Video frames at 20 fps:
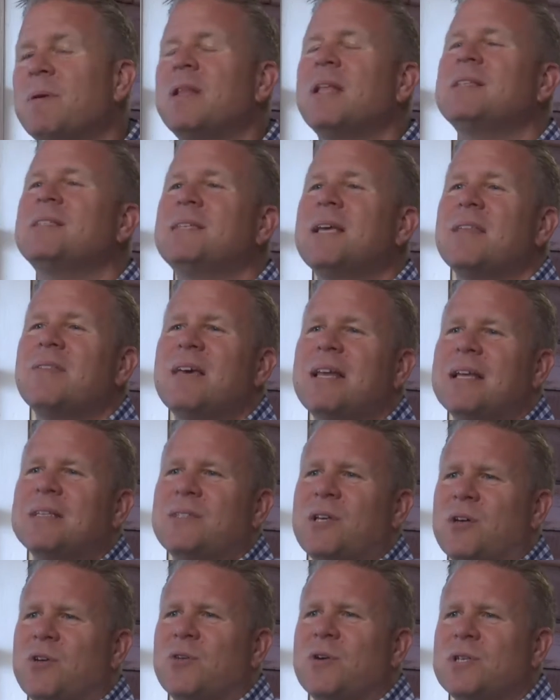But let's say then as
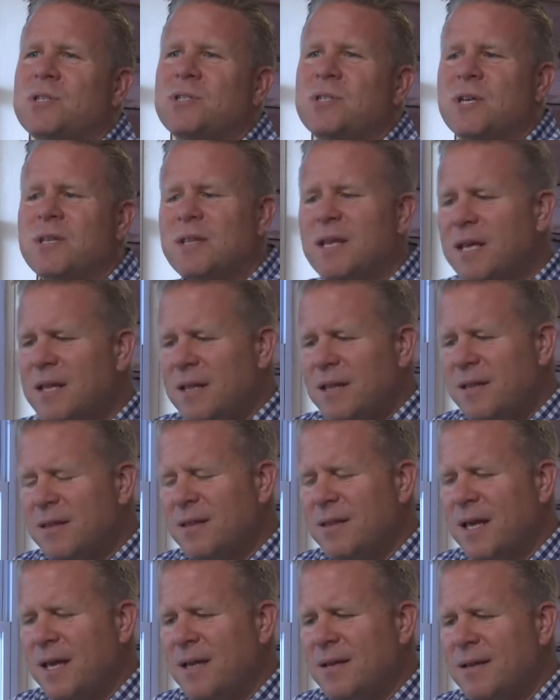a Christian
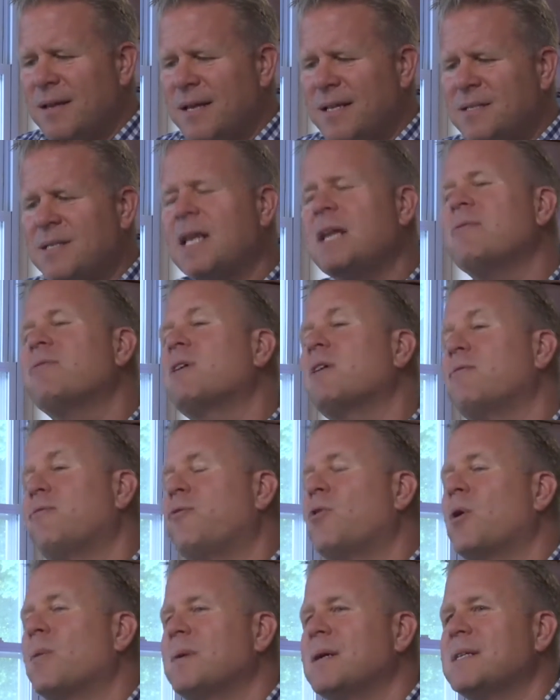that instead of
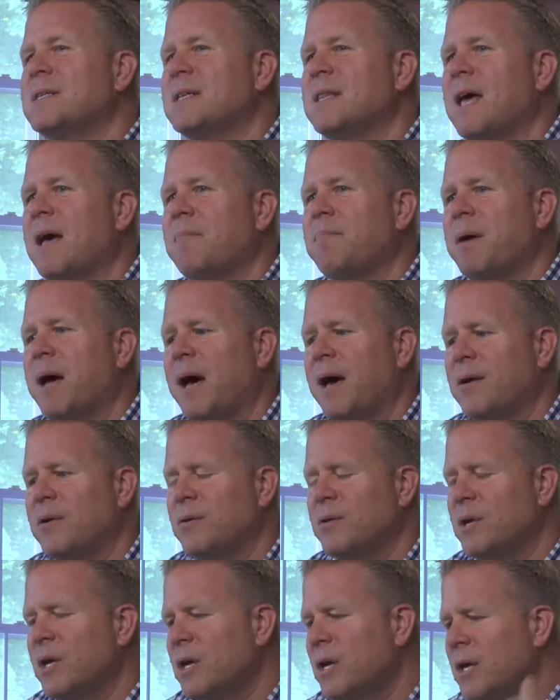conforming to that
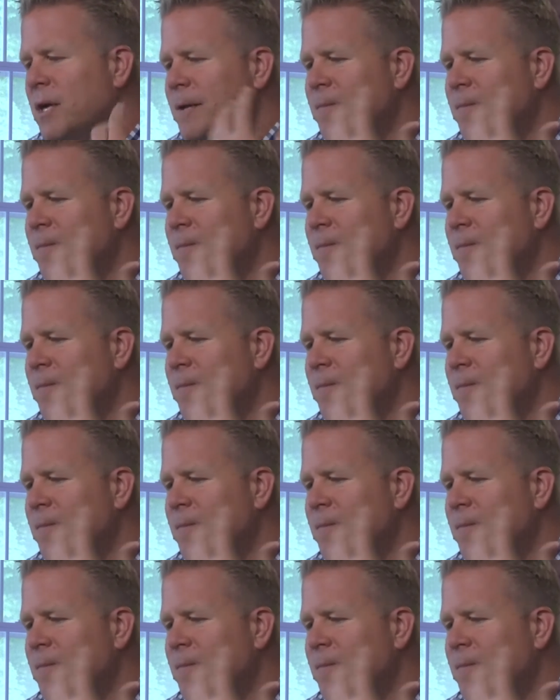pattern,